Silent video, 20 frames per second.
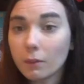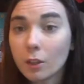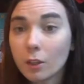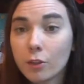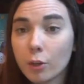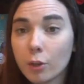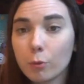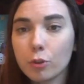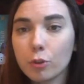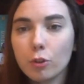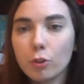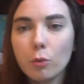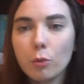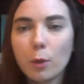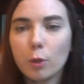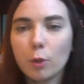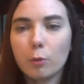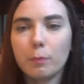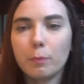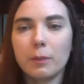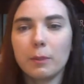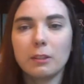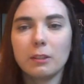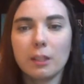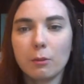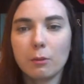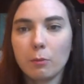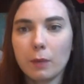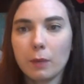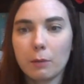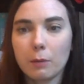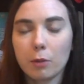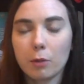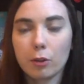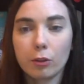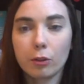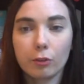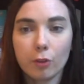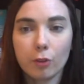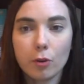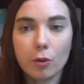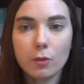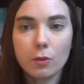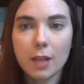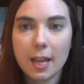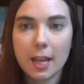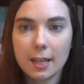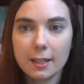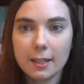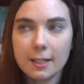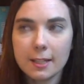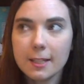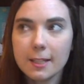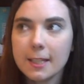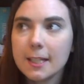There was no world building. We were thrown in,